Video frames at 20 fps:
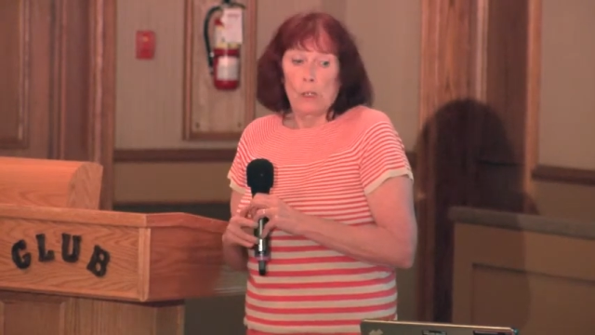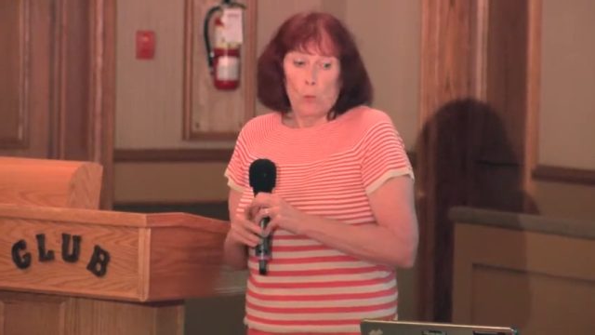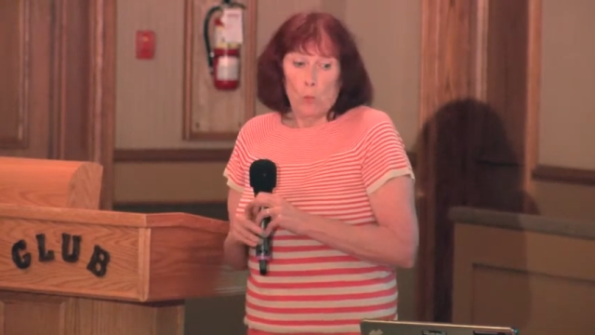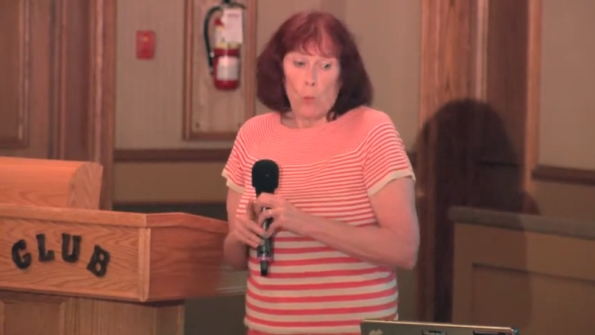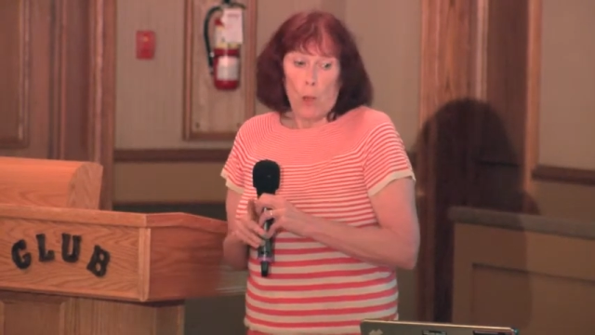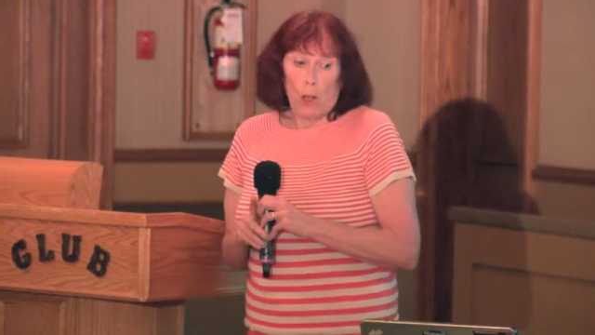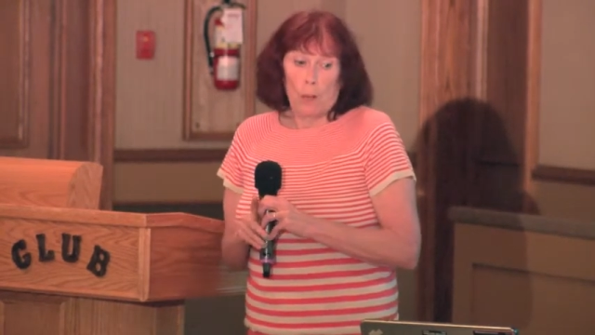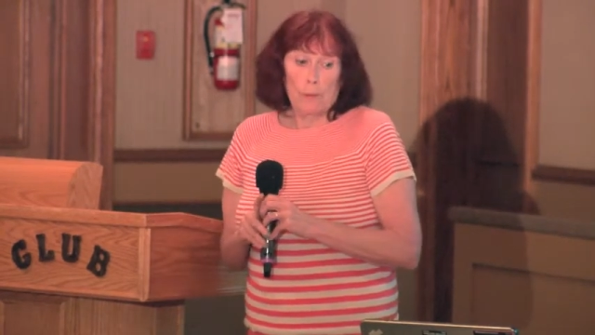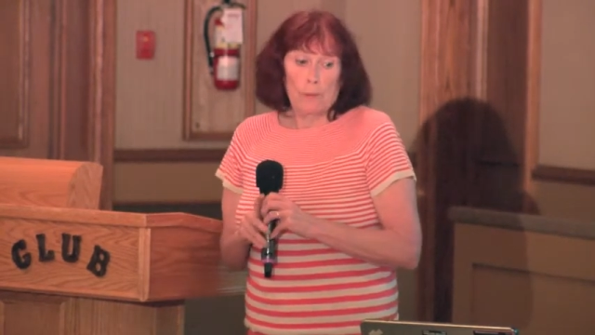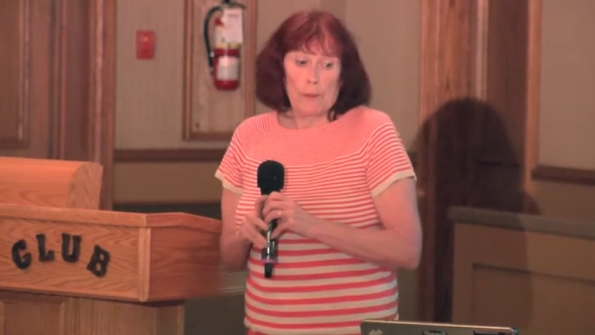
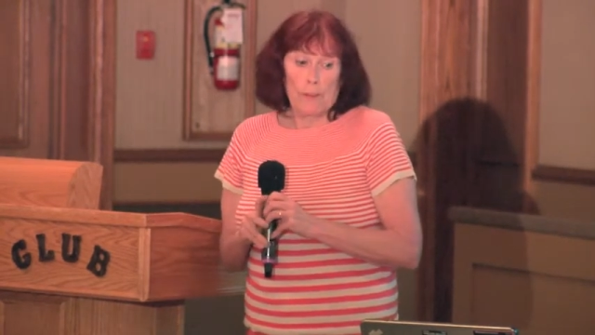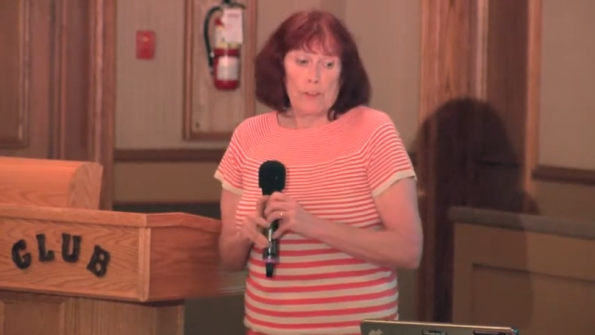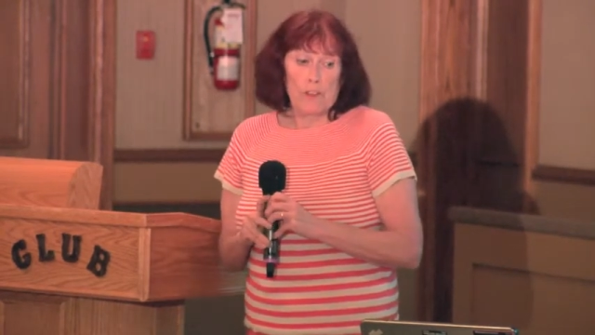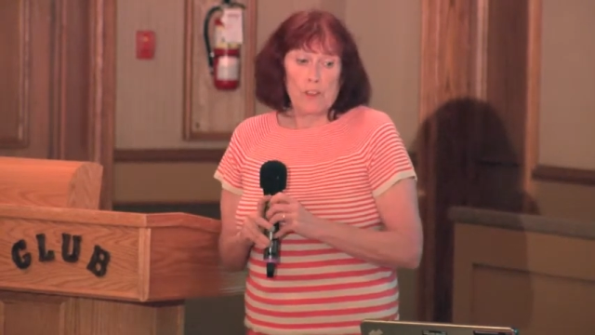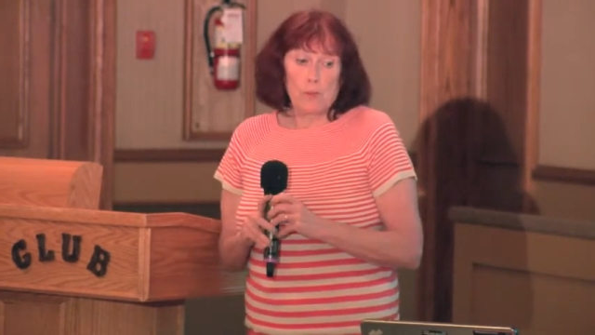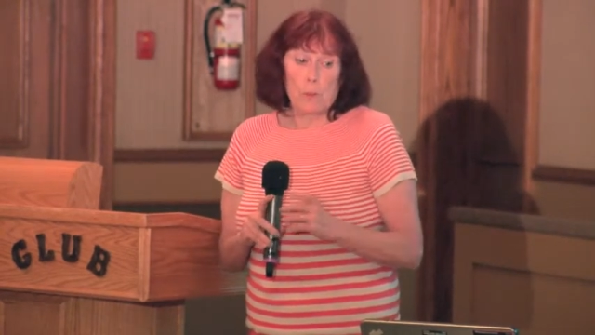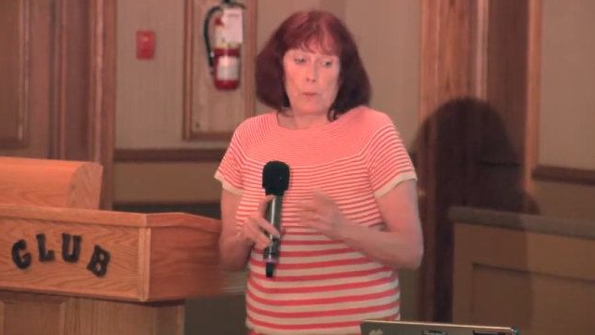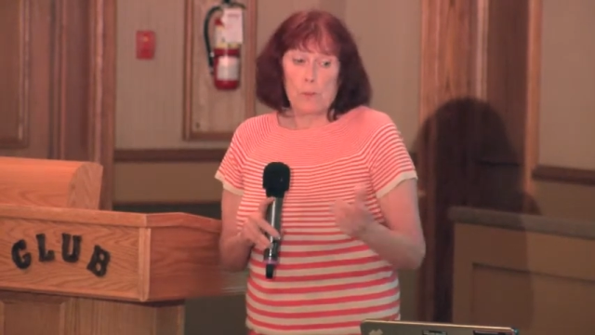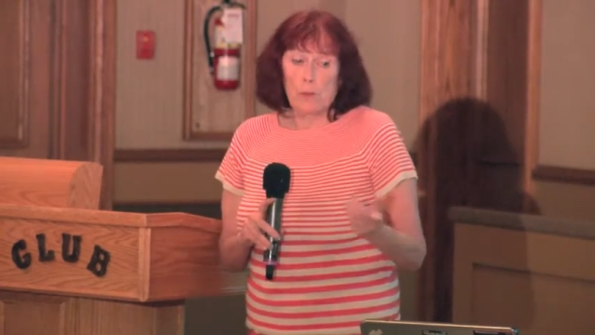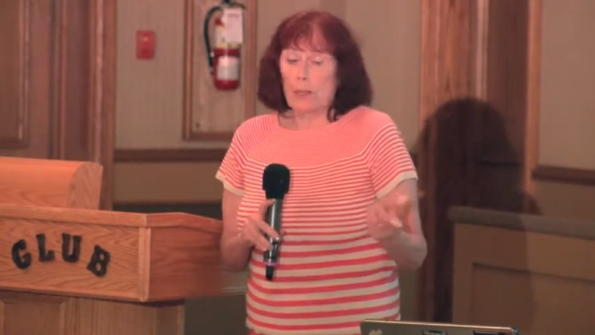Well, the
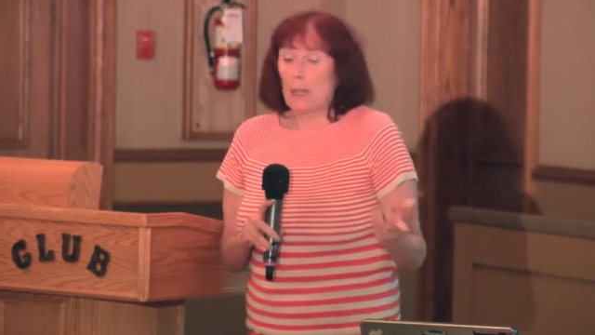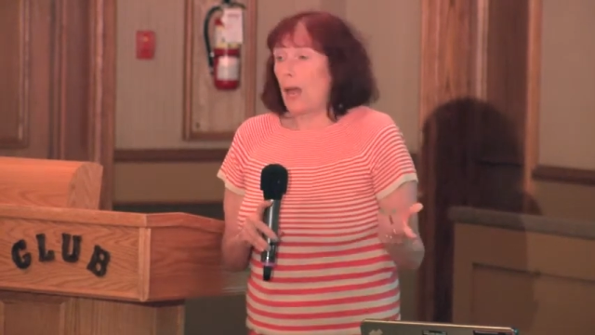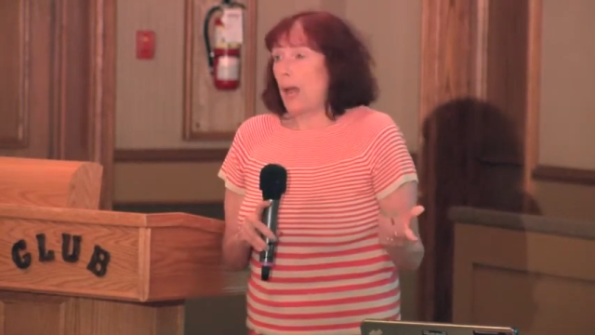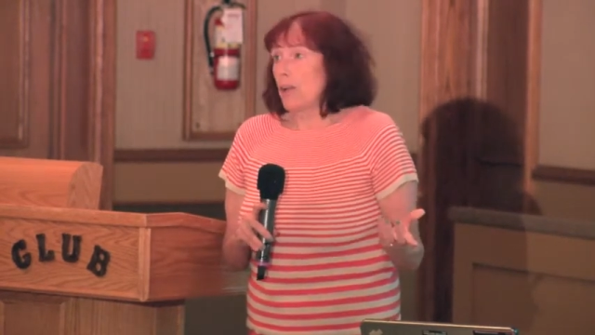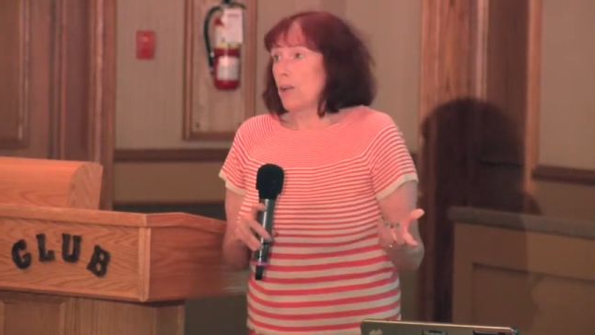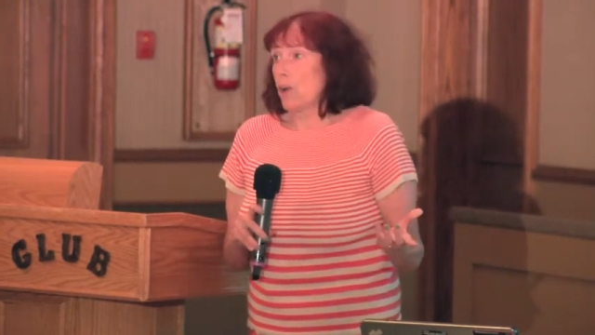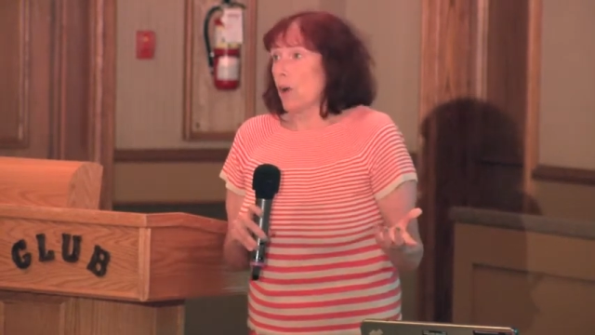things we rely